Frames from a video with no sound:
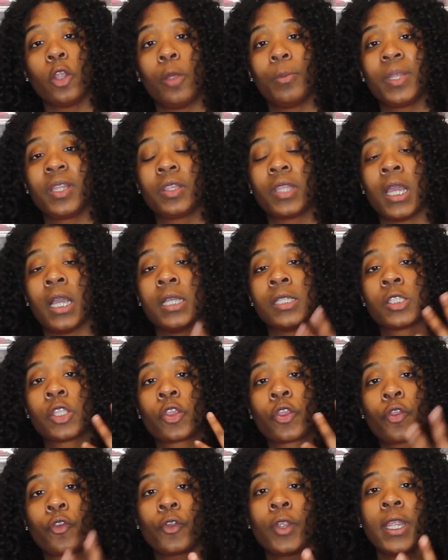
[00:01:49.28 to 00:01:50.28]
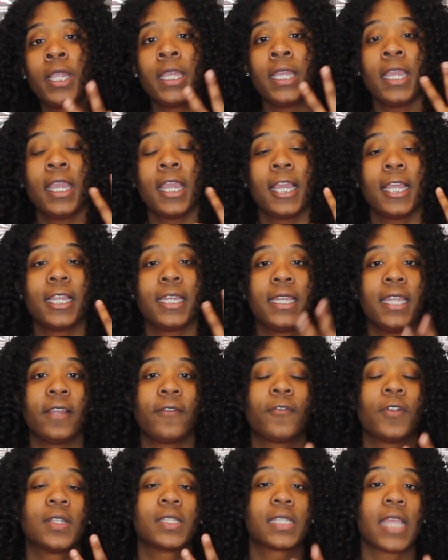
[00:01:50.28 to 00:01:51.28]
normally does 3
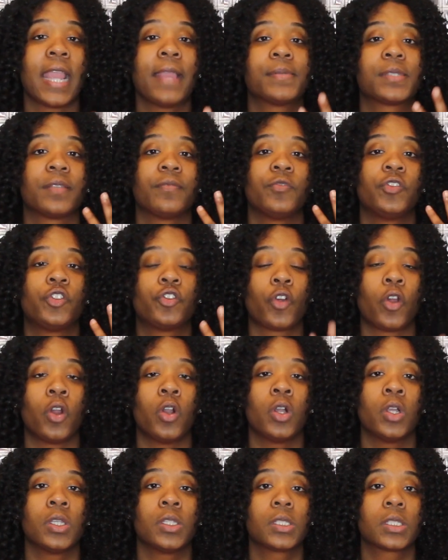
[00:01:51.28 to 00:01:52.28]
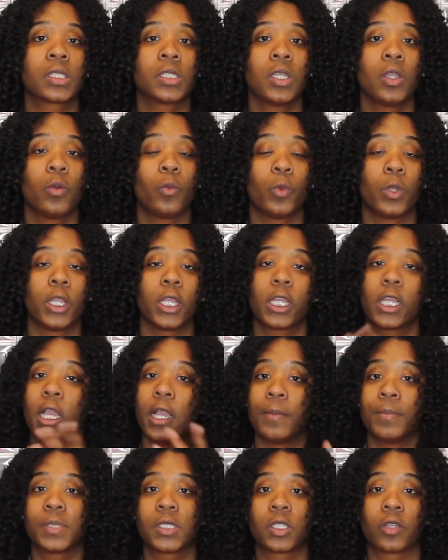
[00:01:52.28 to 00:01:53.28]
different types of draws when it
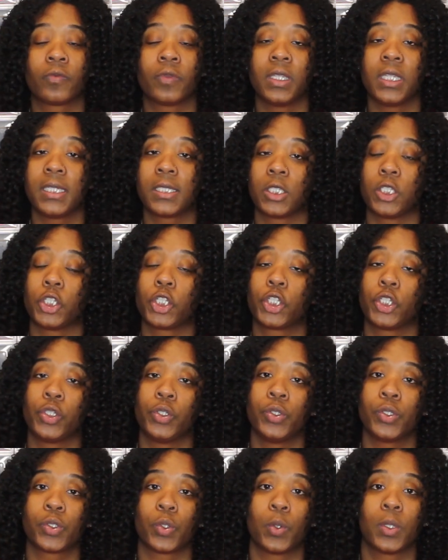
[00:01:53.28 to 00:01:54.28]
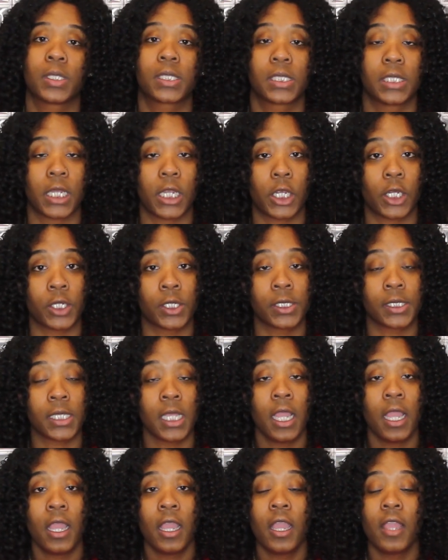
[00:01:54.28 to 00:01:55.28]
comes to releasing shoes on sneakers.